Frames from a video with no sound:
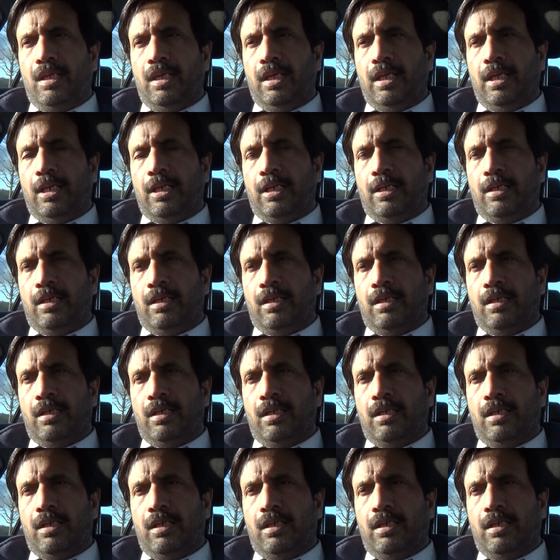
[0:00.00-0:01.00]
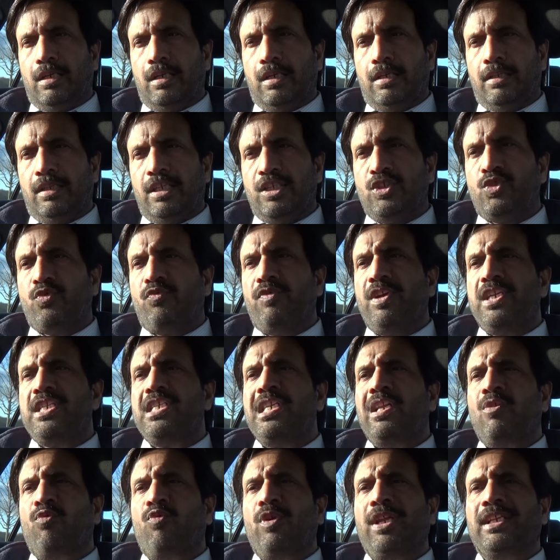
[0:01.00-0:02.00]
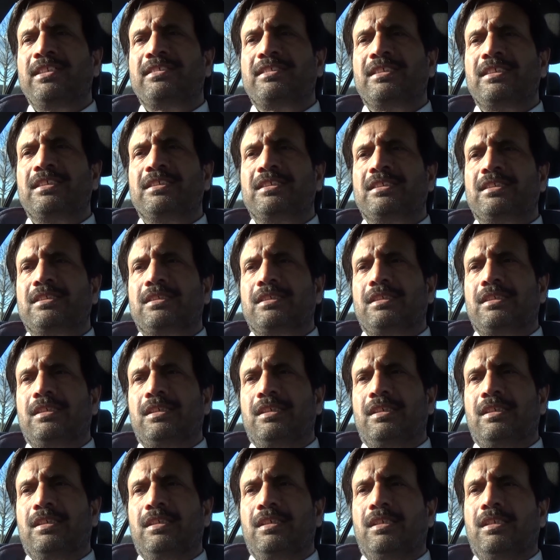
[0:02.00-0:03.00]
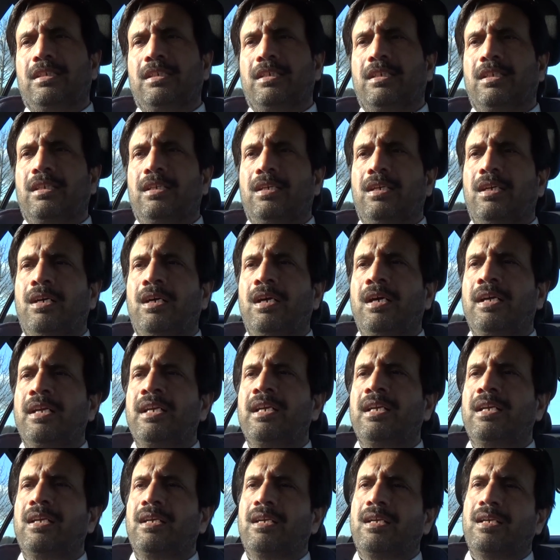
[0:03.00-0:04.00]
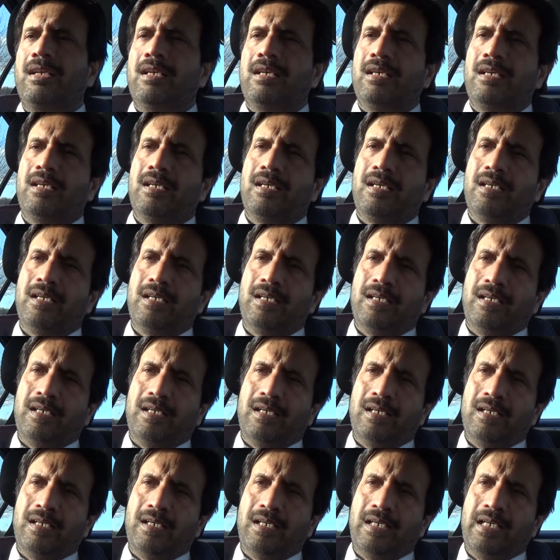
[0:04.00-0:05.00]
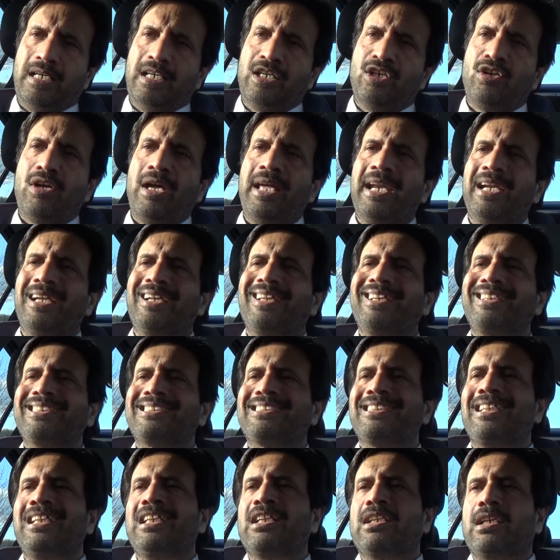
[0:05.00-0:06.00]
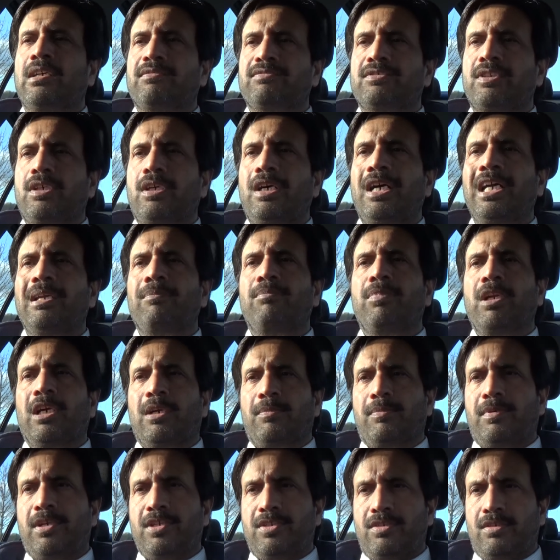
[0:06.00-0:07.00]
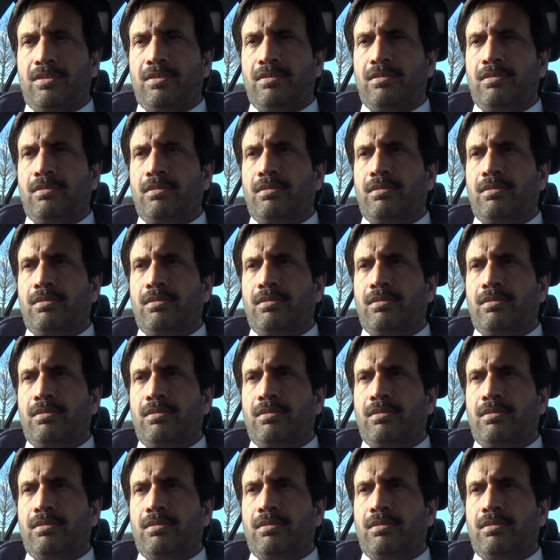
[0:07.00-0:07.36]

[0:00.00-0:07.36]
and uh, the esophageal varices are uh, a direct result of the high blood pressure.